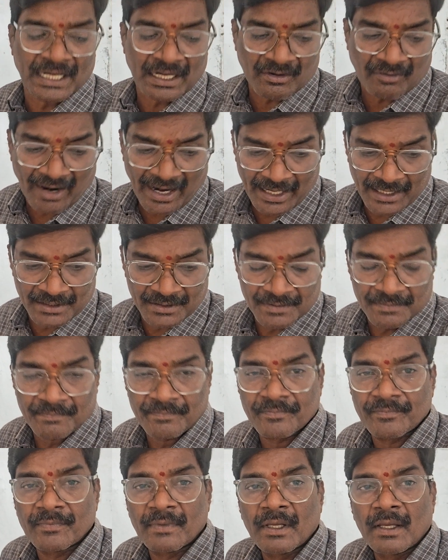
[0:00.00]
required
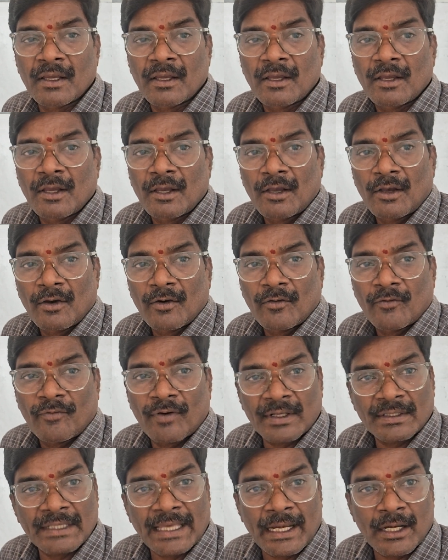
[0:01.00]

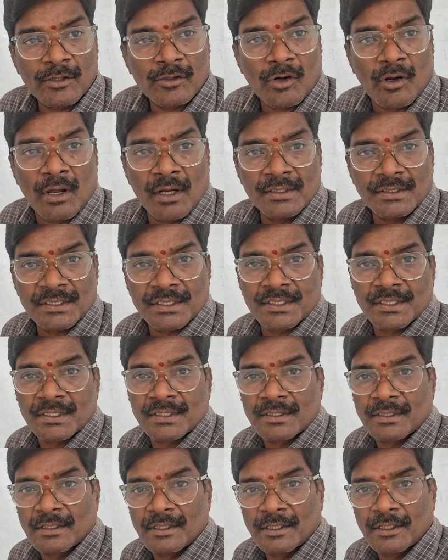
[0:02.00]
for the electrons